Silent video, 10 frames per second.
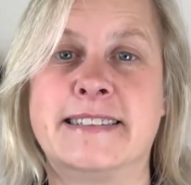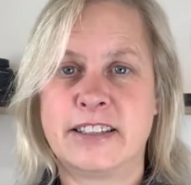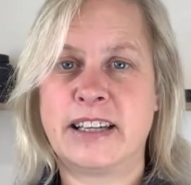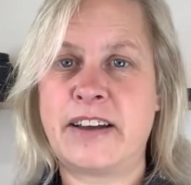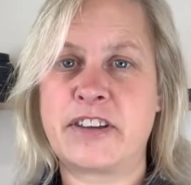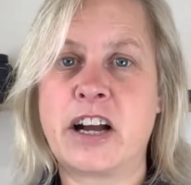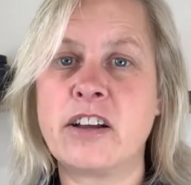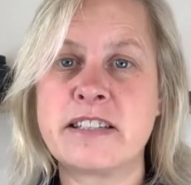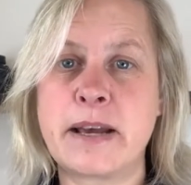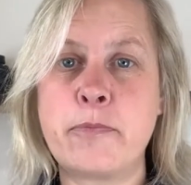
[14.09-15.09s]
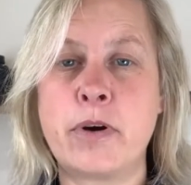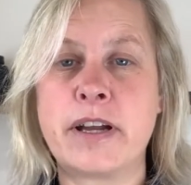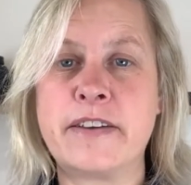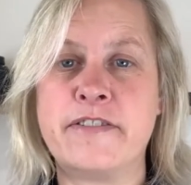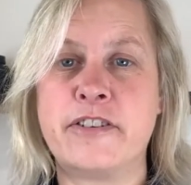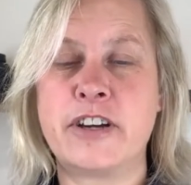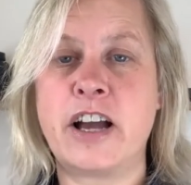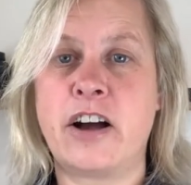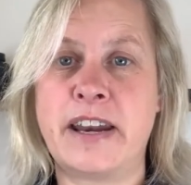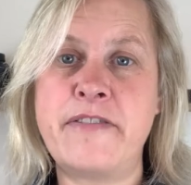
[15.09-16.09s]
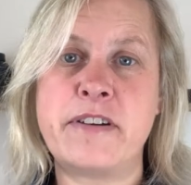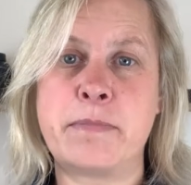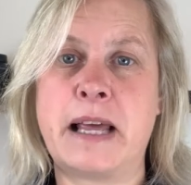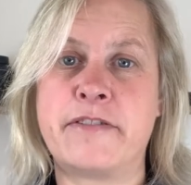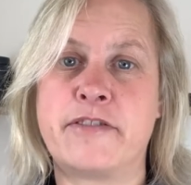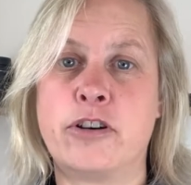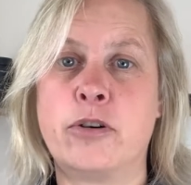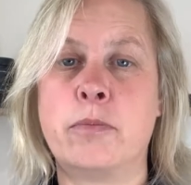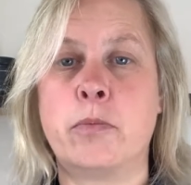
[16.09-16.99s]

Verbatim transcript: You'll have your content working for you on every platform